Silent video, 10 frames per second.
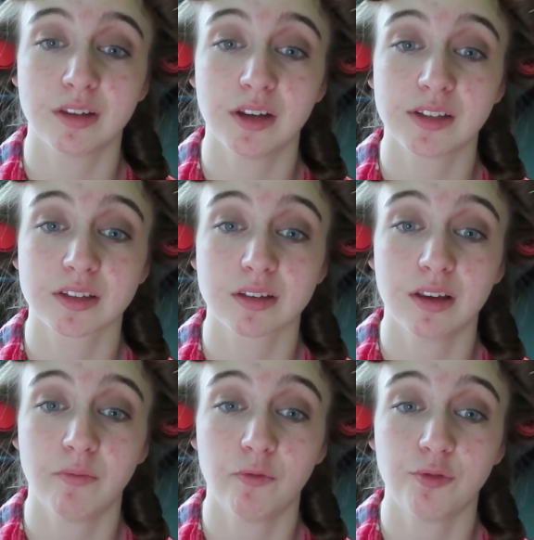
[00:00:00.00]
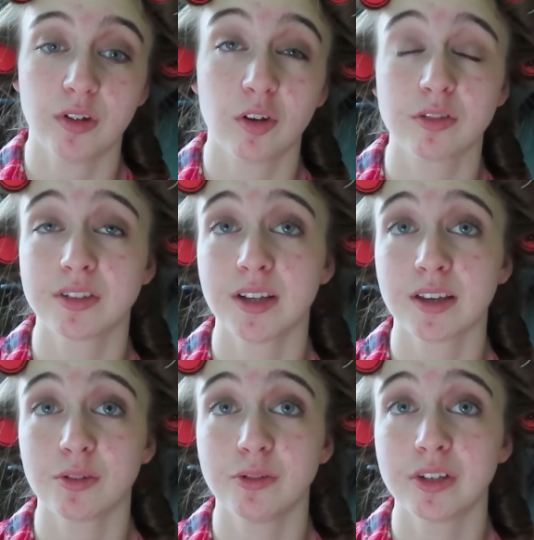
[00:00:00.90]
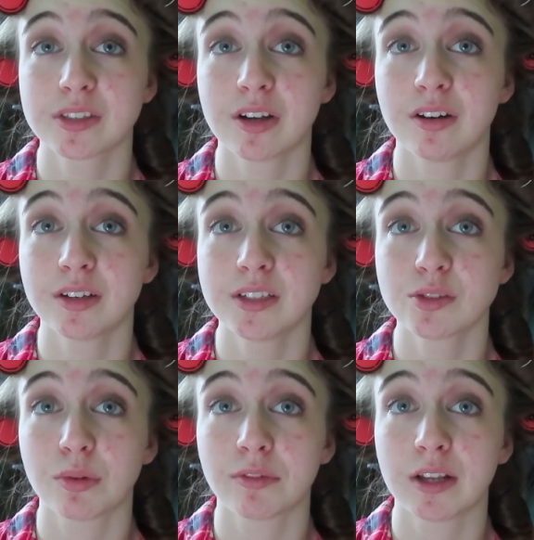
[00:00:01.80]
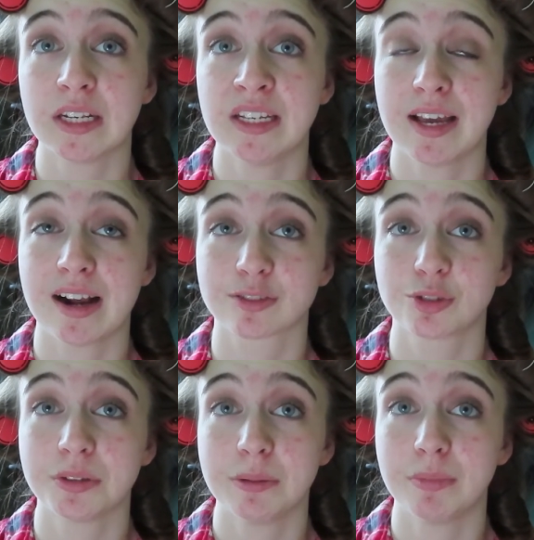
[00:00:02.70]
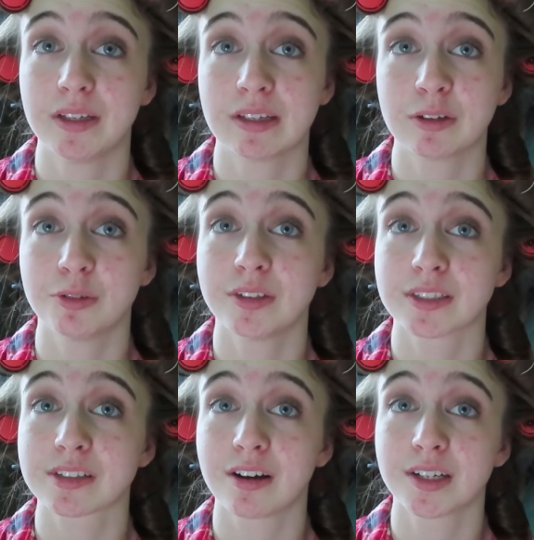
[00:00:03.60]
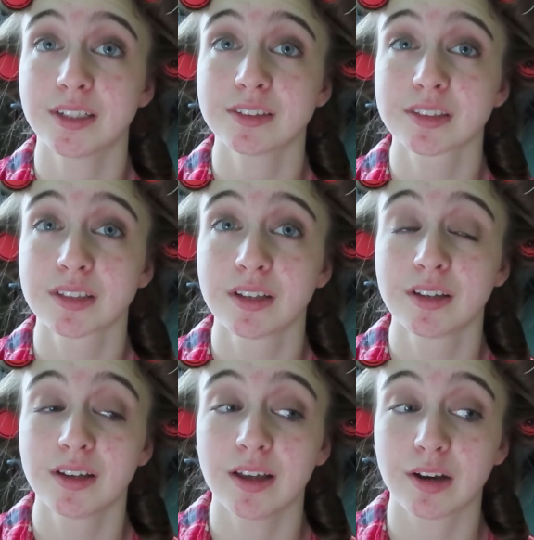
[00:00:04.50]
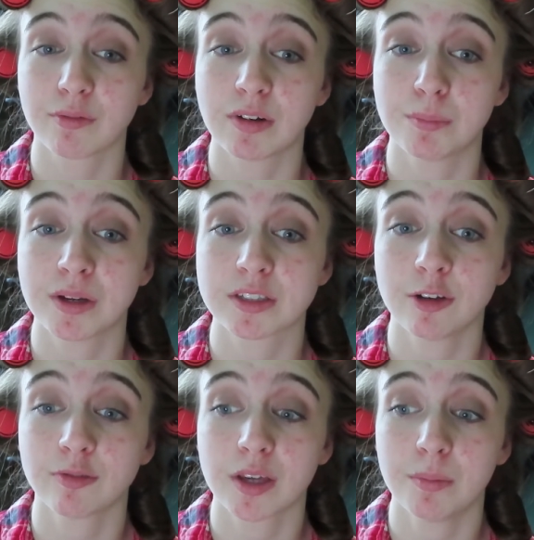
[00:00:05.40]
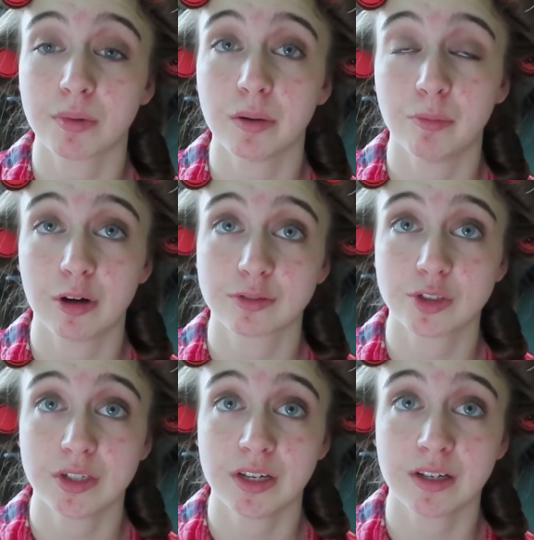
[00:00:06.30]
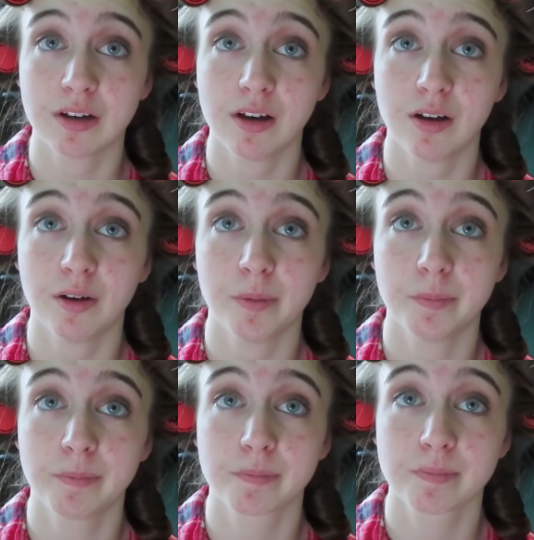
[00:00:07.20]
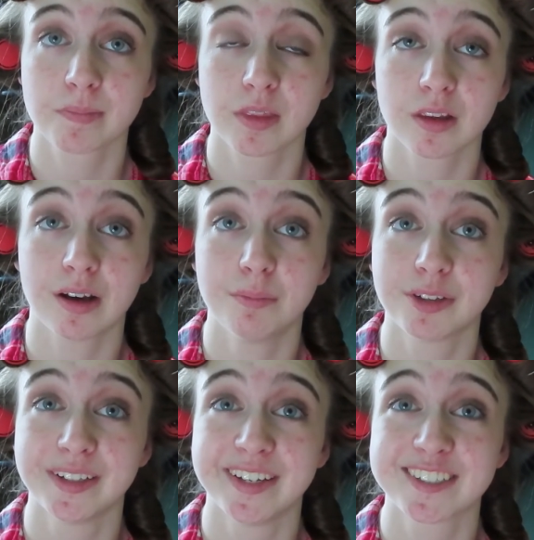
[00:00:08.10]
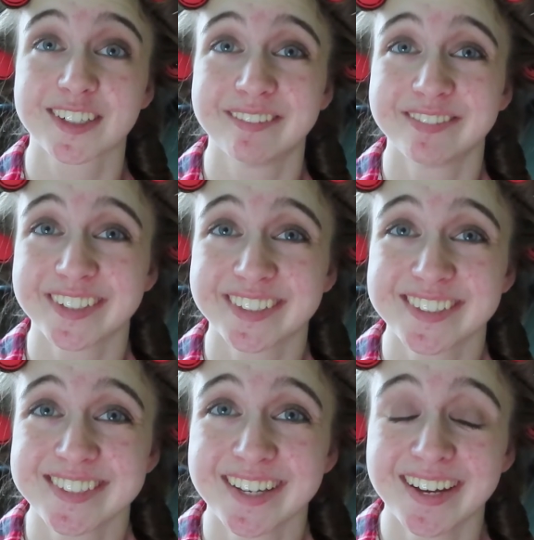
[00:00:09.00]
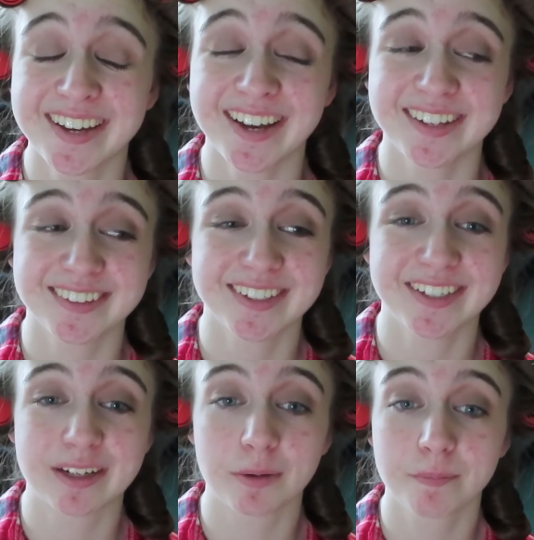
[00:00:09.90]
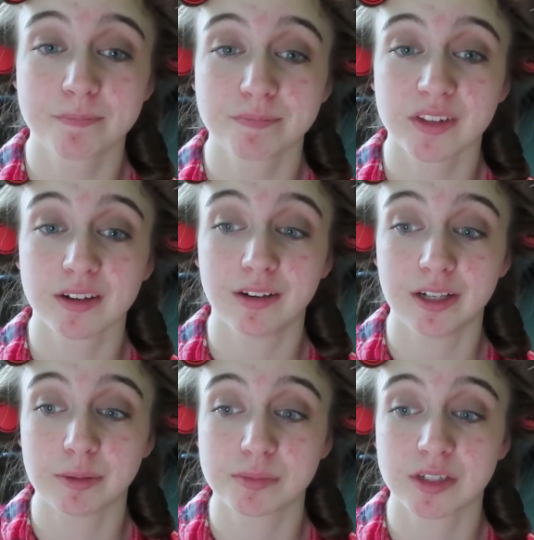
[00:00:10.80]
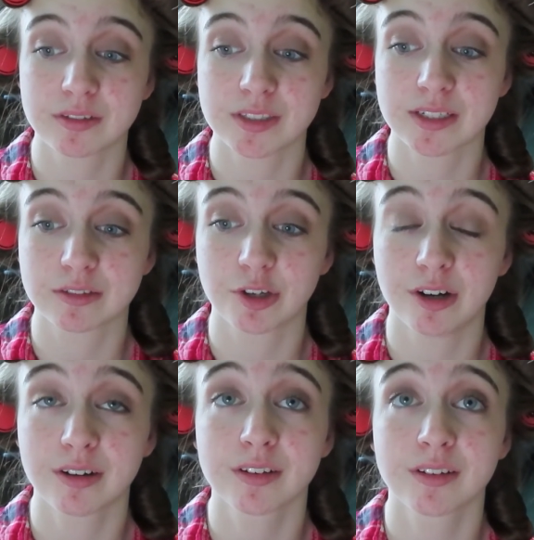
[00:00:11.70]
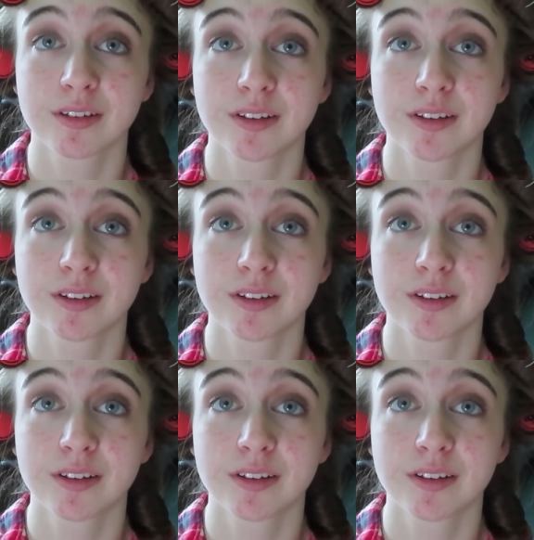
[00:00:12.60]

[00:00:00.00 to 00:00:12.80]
it feels like Unis Honest without it actually being Unis Honest. And I find myself keep on watching compilation vids and like clips on TikTok